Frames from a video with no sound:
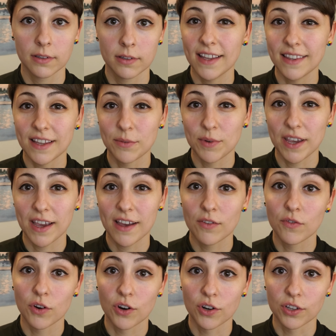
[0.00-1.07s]
And then we
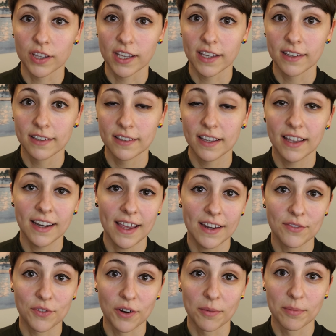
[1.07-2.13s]
have early, an
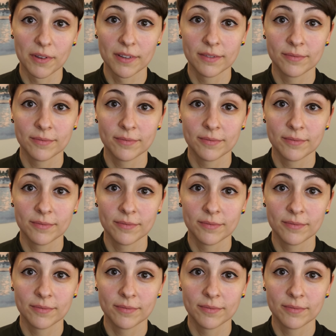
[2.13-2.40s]
adverb.